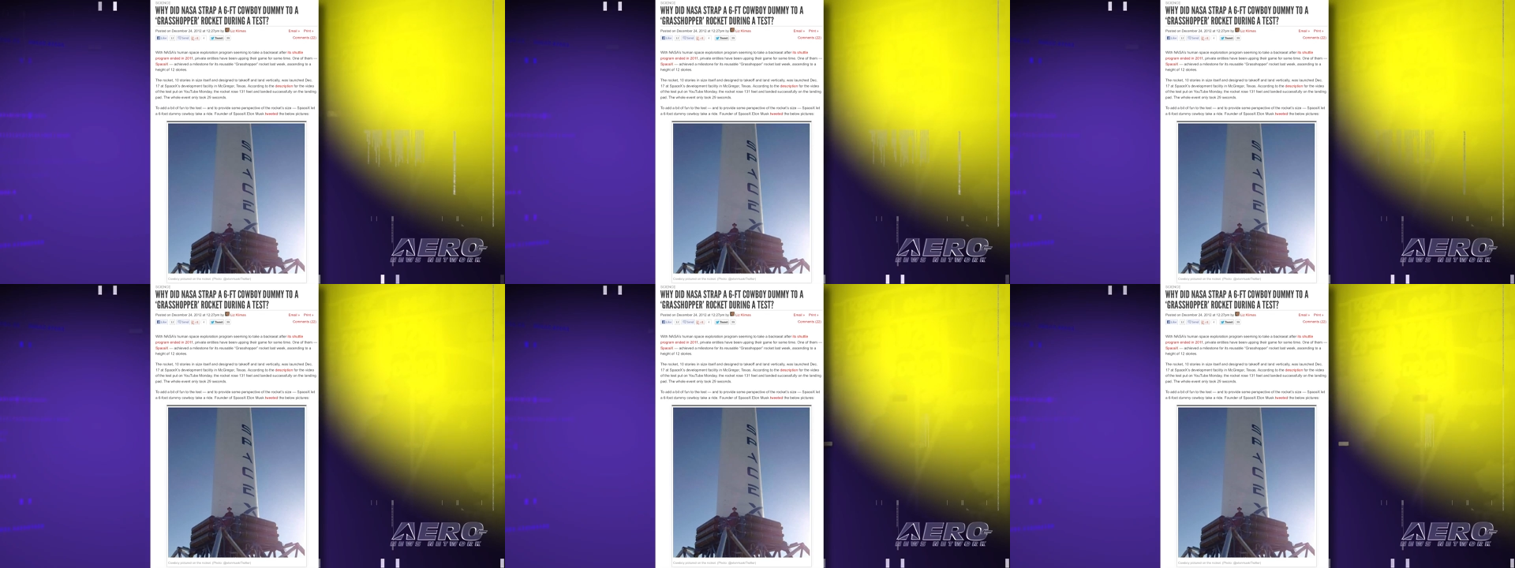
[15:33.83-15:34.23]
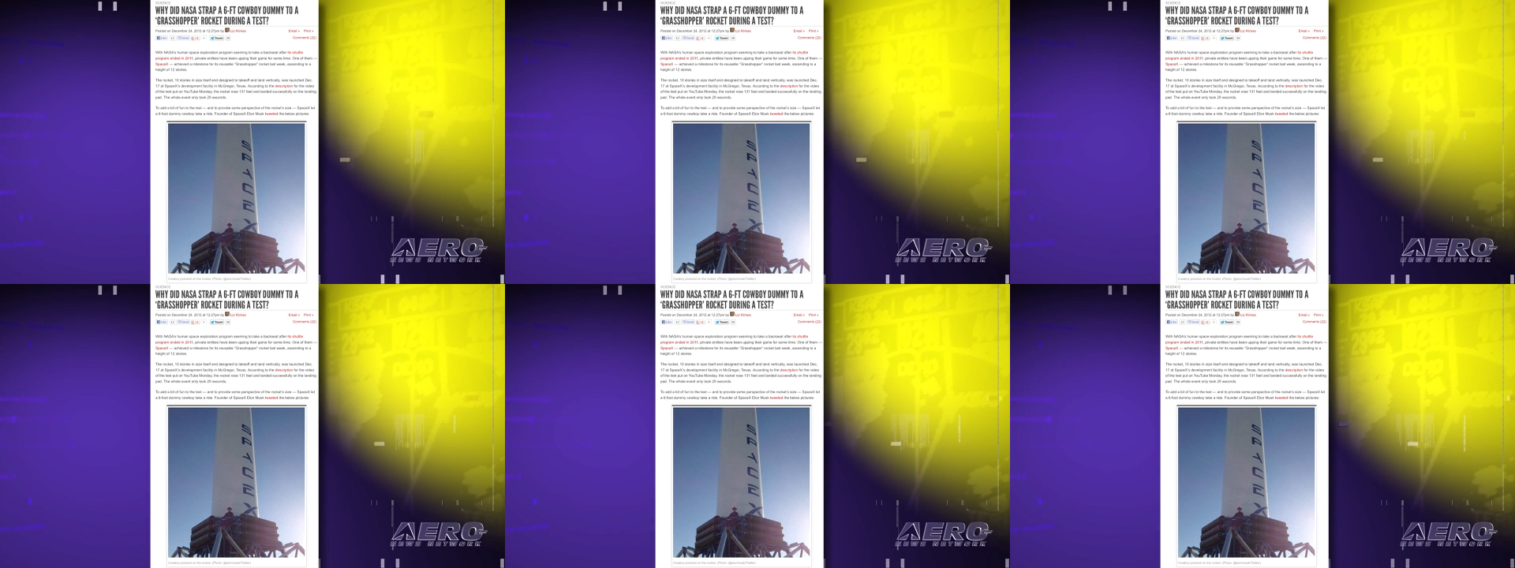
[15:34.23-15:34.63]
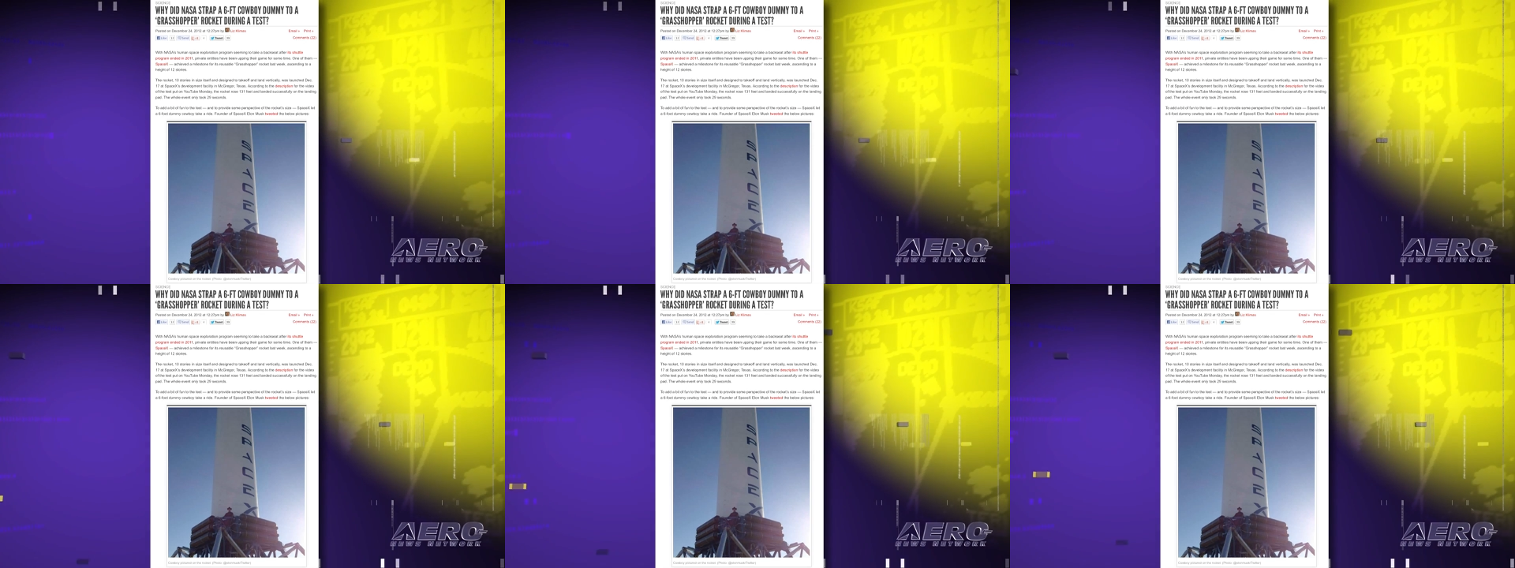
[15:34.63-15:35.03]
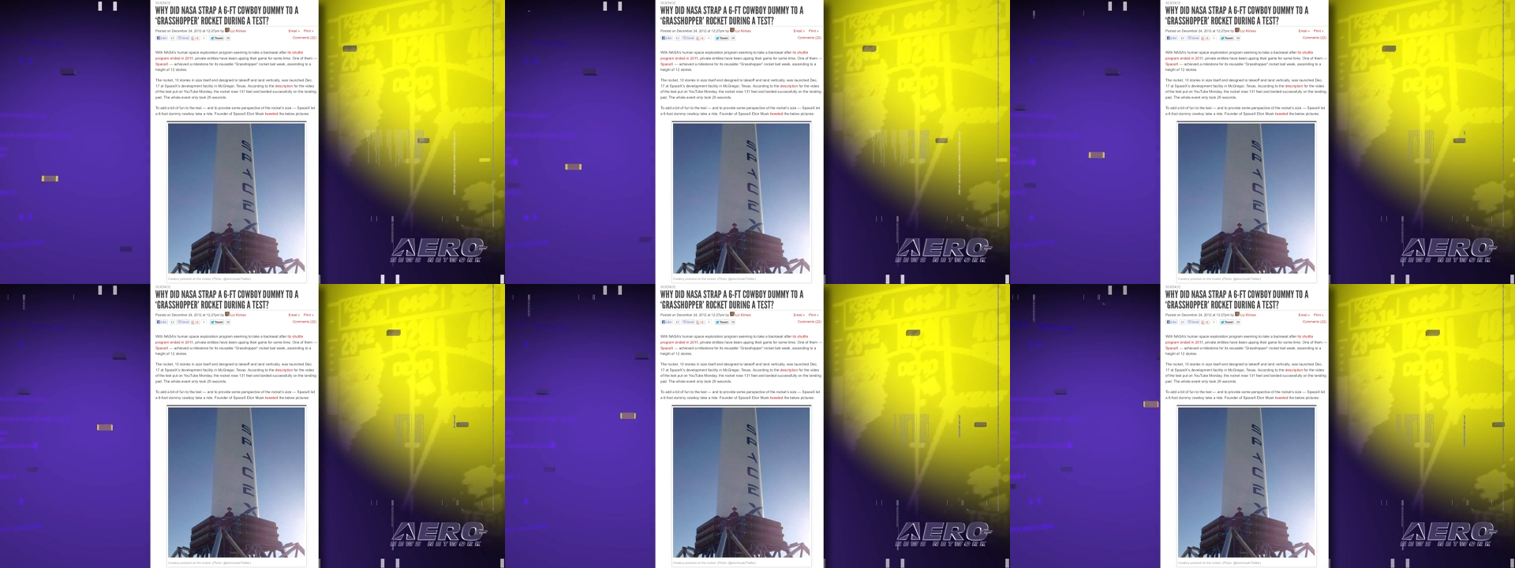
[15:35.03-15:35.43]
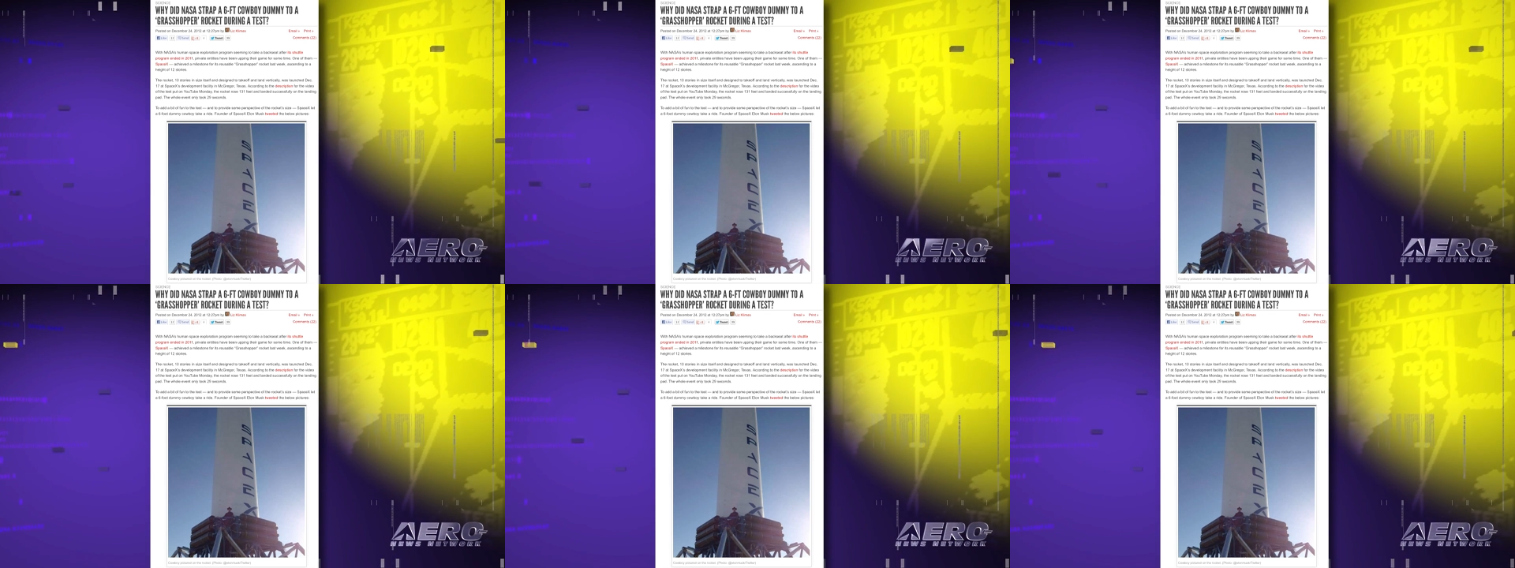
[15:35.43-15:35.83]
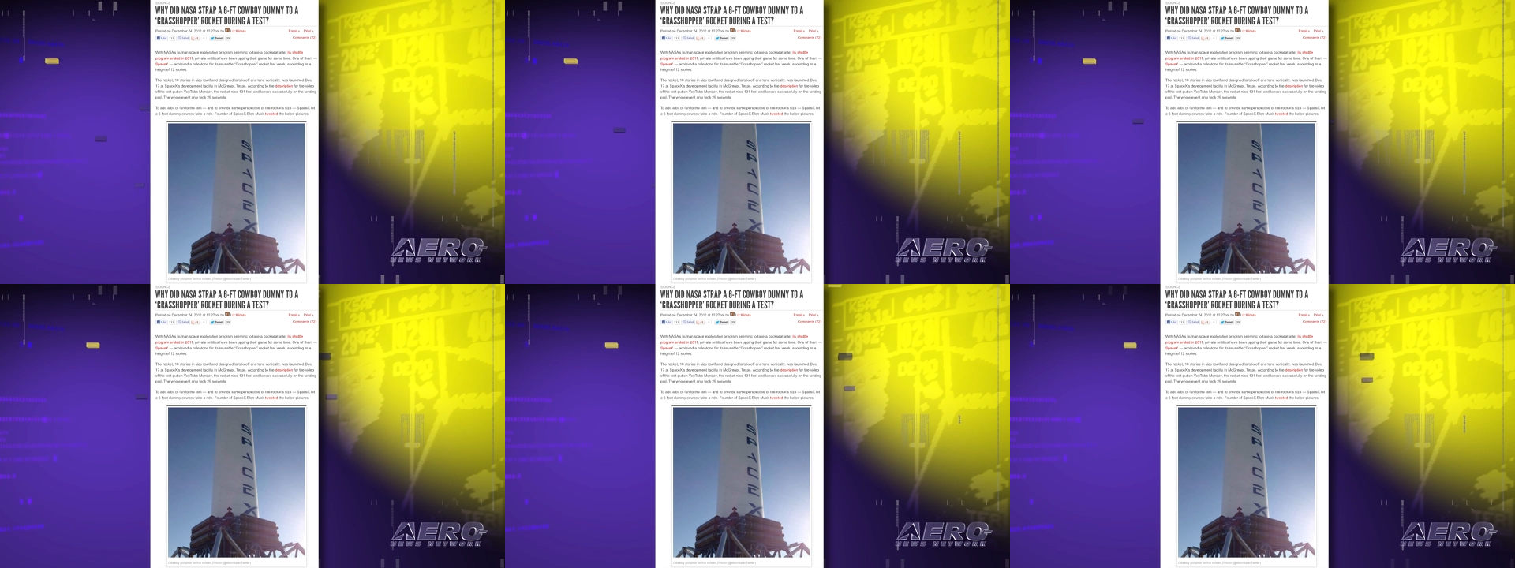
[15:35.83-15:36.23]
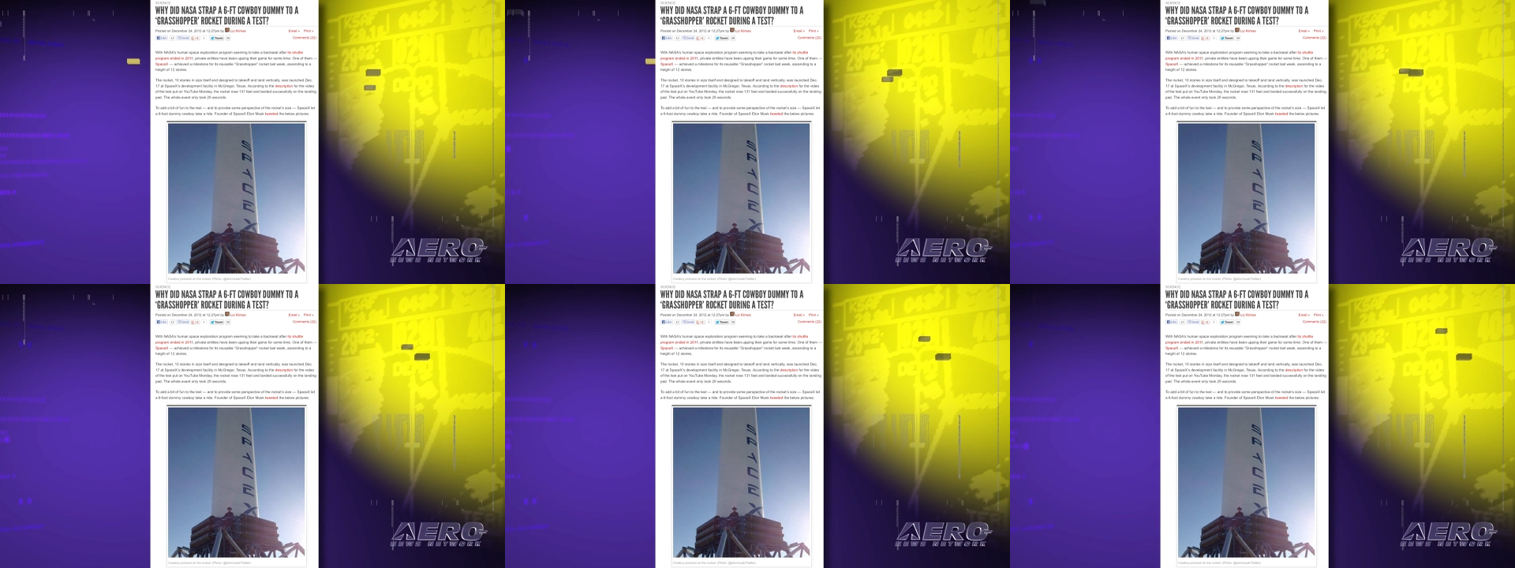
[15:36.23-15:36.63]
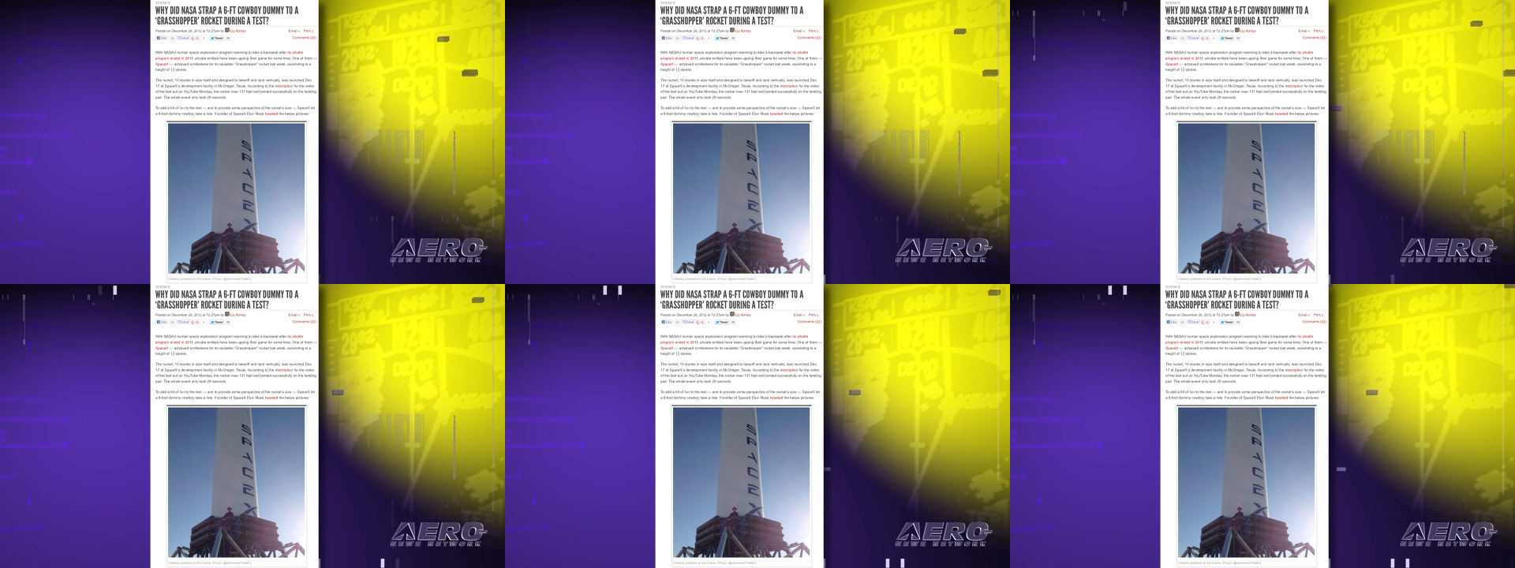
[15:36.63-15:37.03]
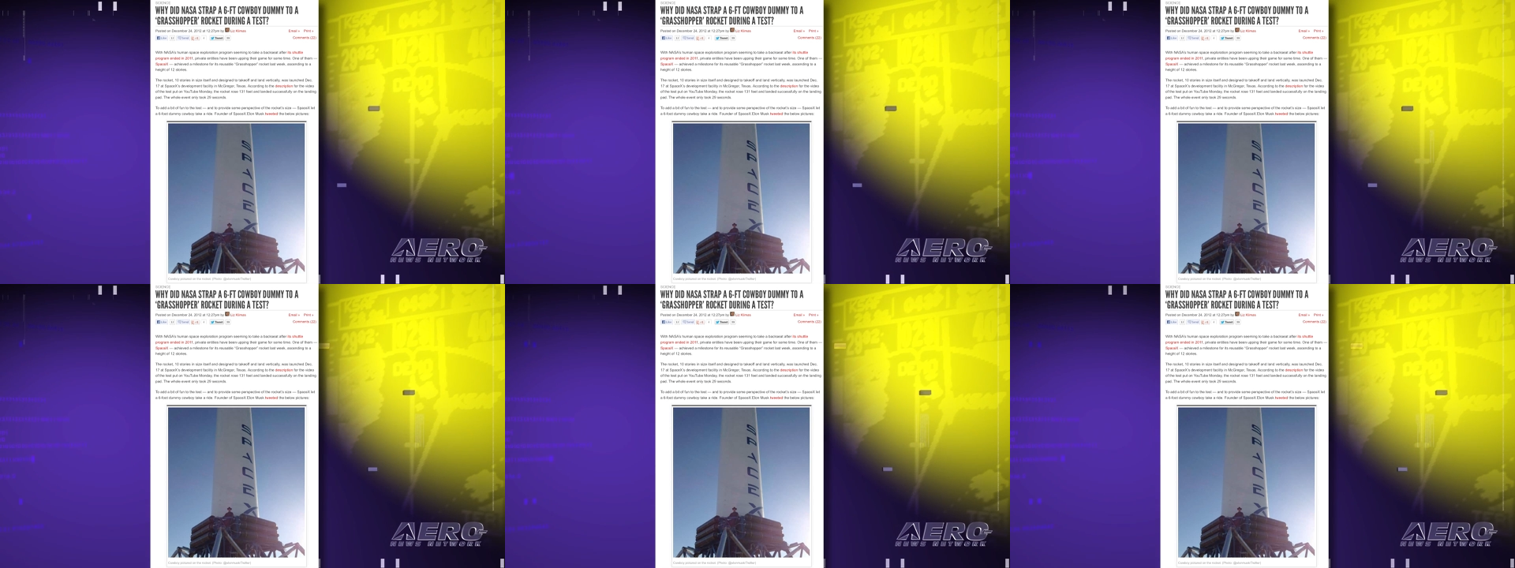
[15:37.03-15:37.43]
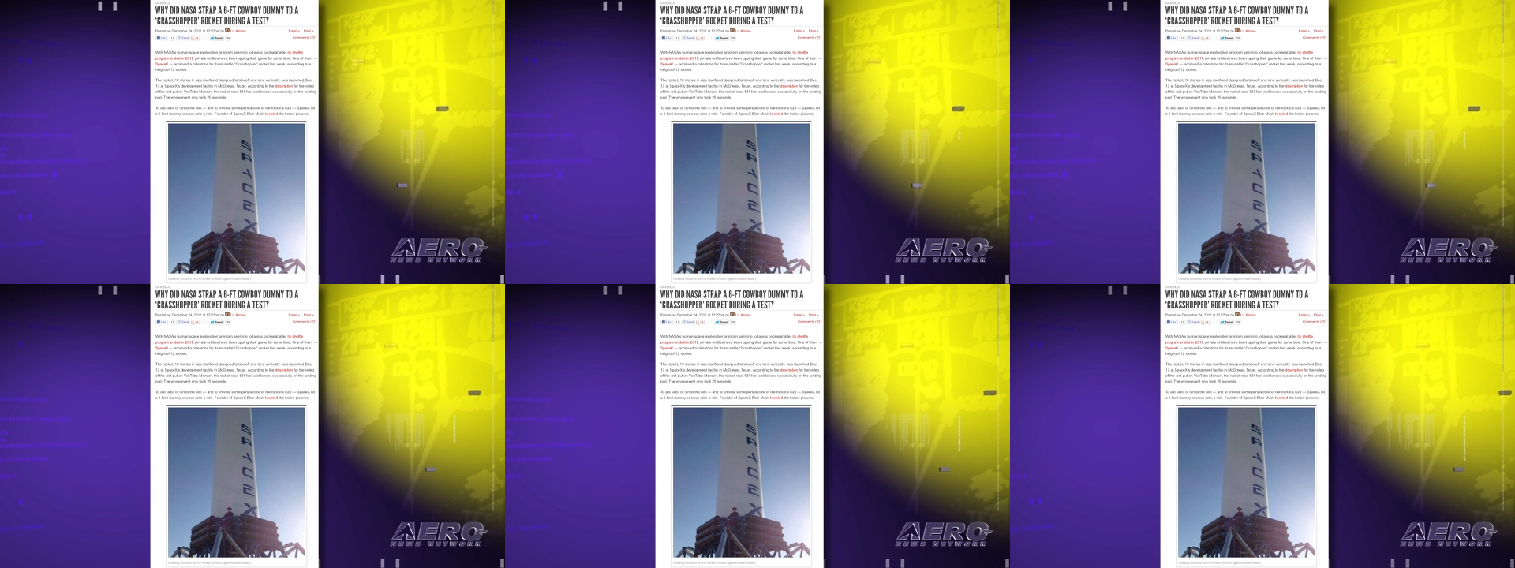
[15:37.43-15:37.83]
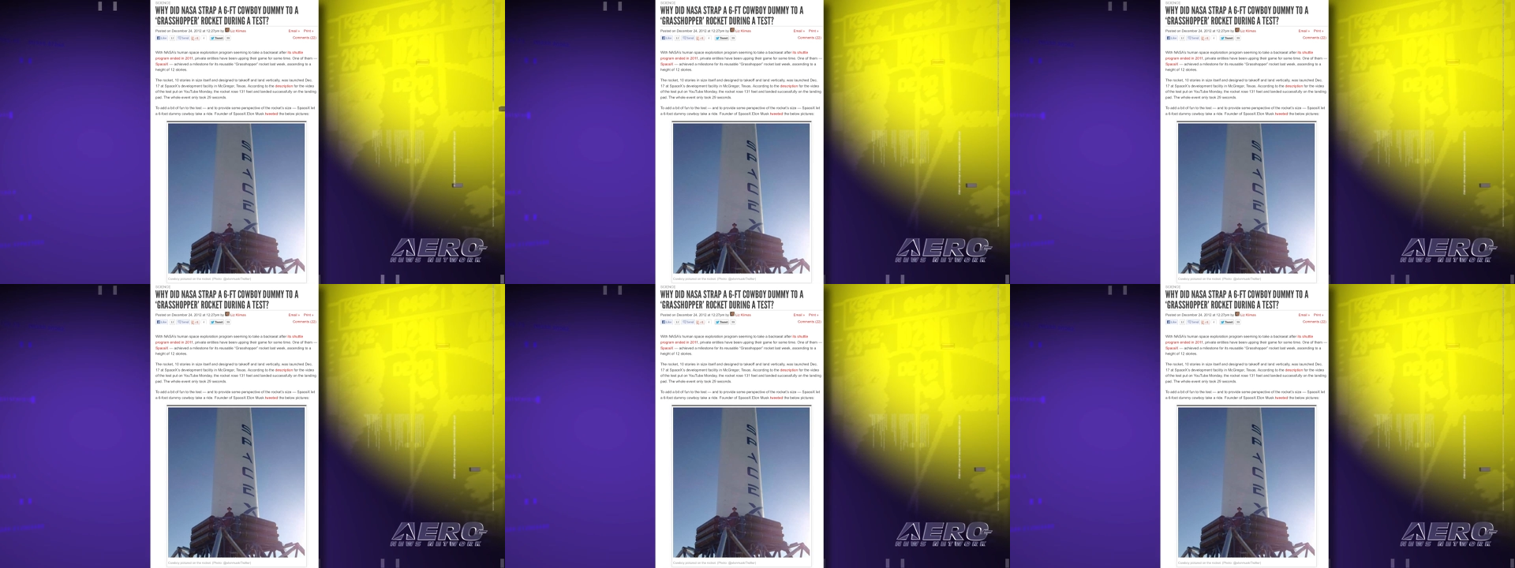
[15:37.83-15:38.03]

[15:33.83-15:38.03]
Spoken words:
(no speaker visible)